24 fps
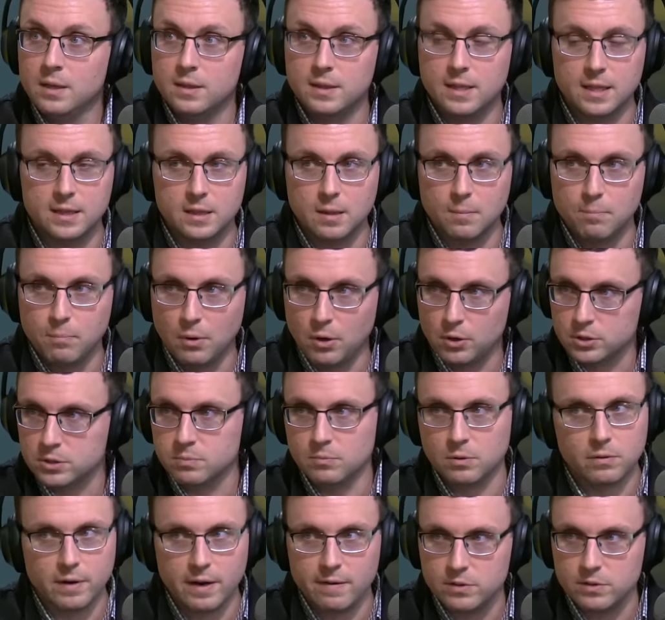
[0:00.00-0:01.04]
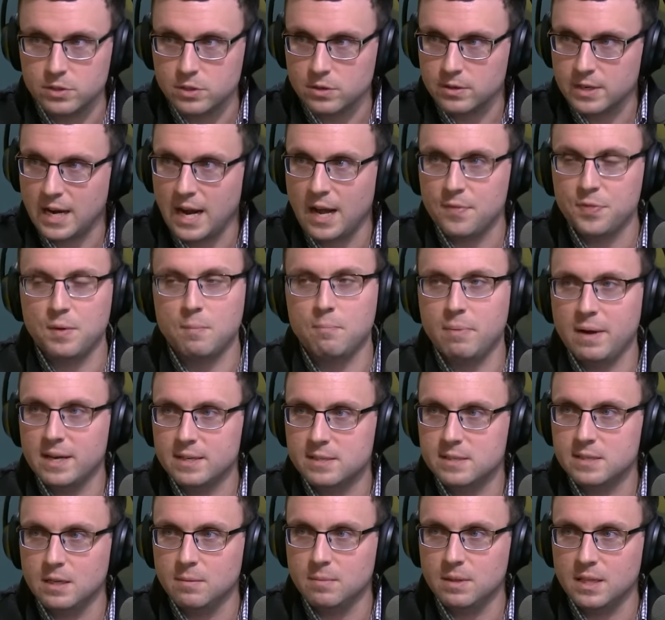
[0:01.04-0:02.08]
that the Baltimore Ravens are not the
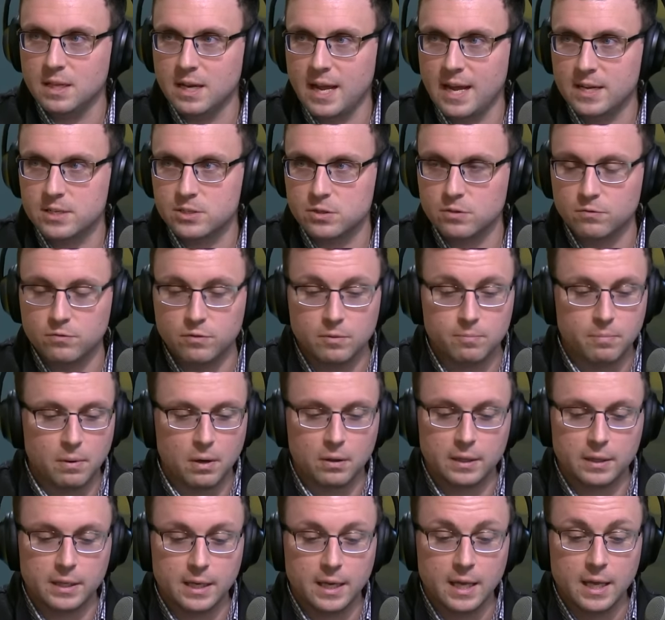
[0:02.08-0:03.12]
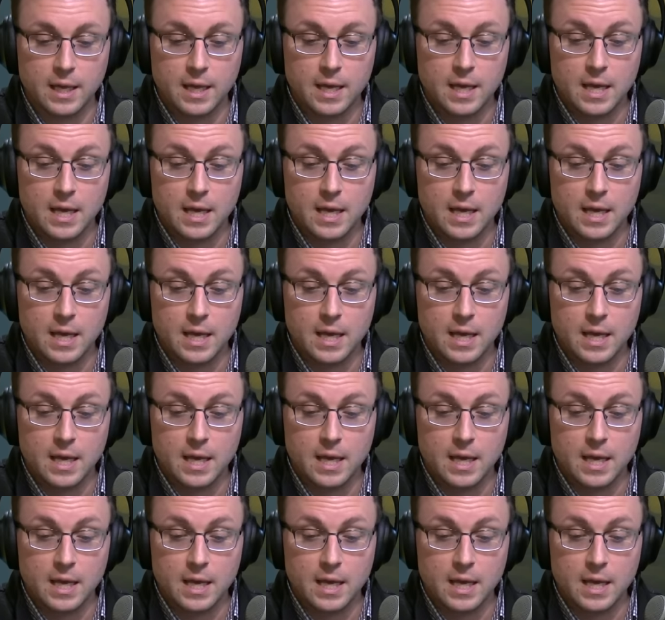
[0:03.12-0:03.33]
best team in the National Football League.